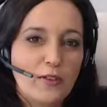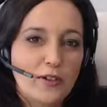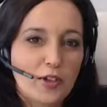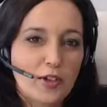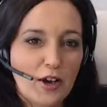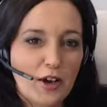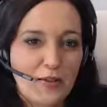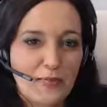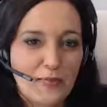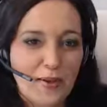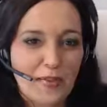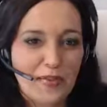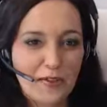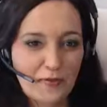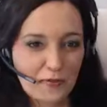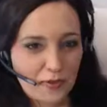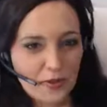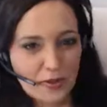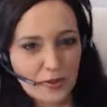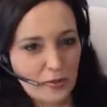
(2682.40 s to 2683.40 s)
talk about
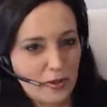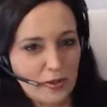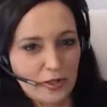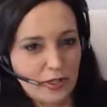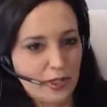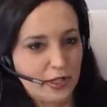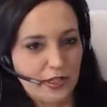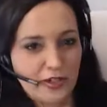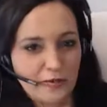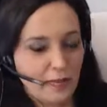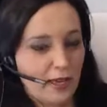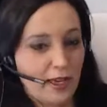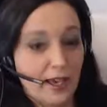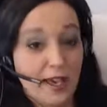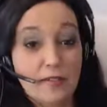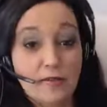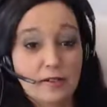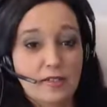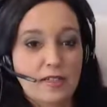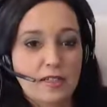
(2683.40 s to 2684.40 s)
that first one you took of me,
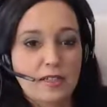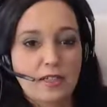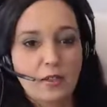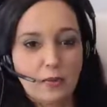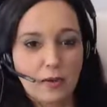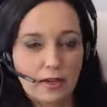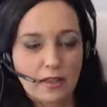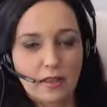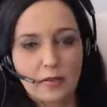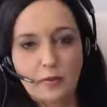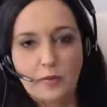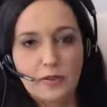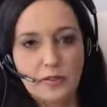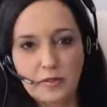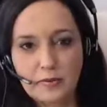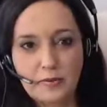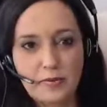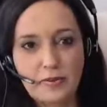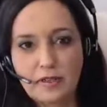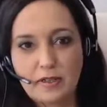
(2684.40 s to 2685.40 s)
every single one of them
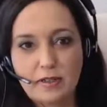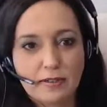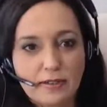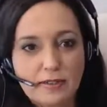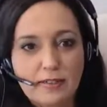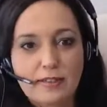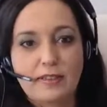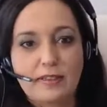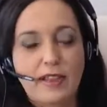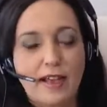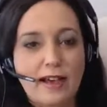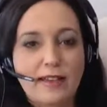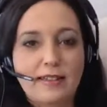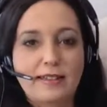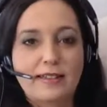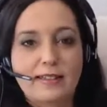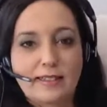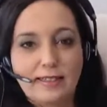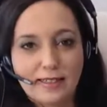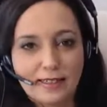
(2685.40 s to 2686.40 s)
was a result
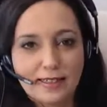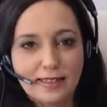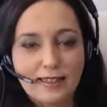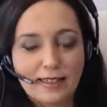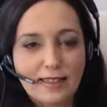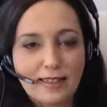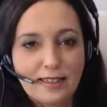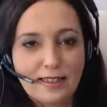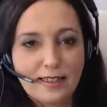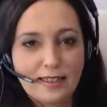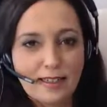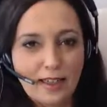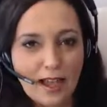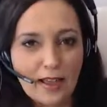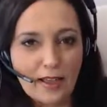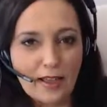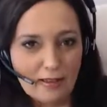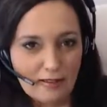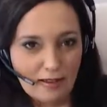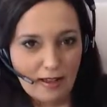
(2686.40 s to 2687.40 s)
that
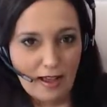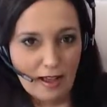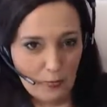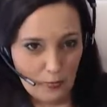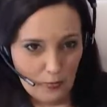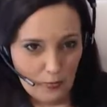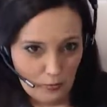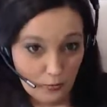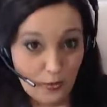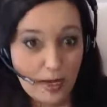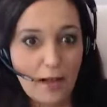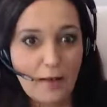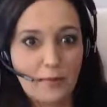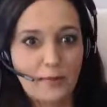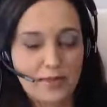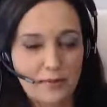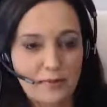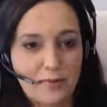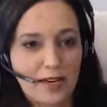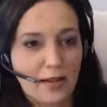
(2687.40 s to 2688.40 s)
I would
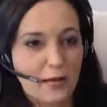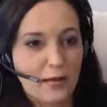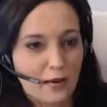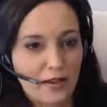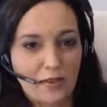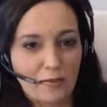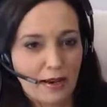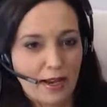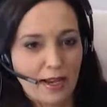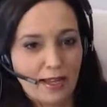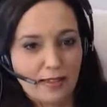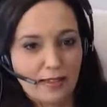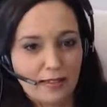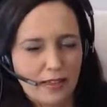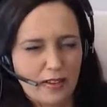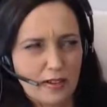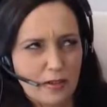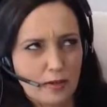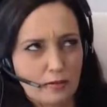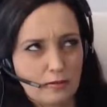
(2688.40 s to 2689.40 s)
help somebody with, right?
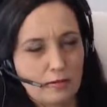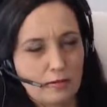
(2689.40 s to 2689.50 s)
Although